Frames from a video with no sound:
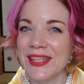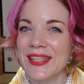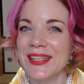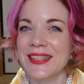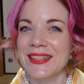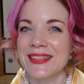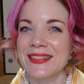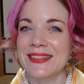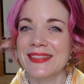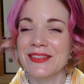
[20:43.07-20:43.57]

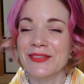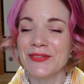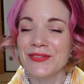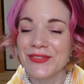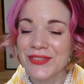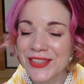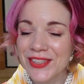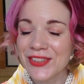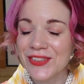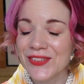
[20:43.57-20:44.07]
is a
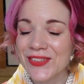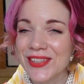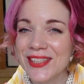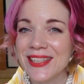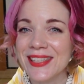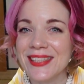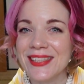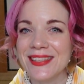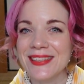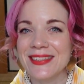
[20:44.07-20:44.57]

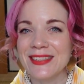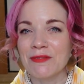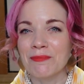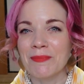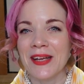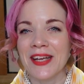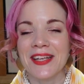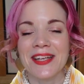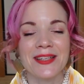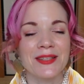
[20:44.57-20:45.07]
really easy make,